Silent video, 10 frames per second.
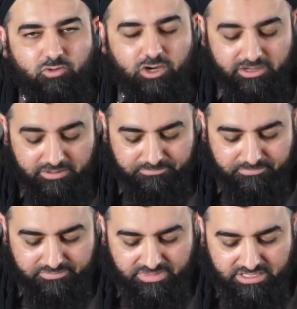Muharram.
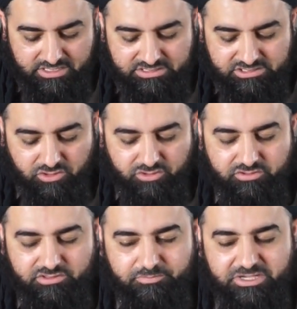
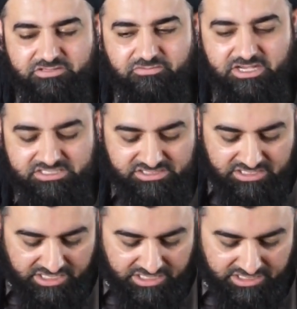So the best fasts
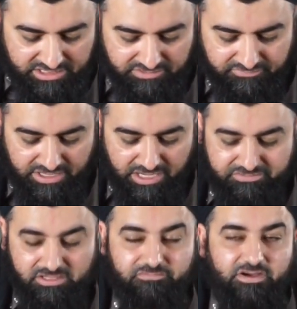the,
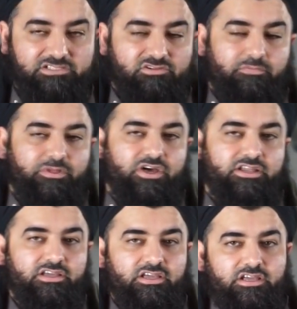after the fast of Ramadan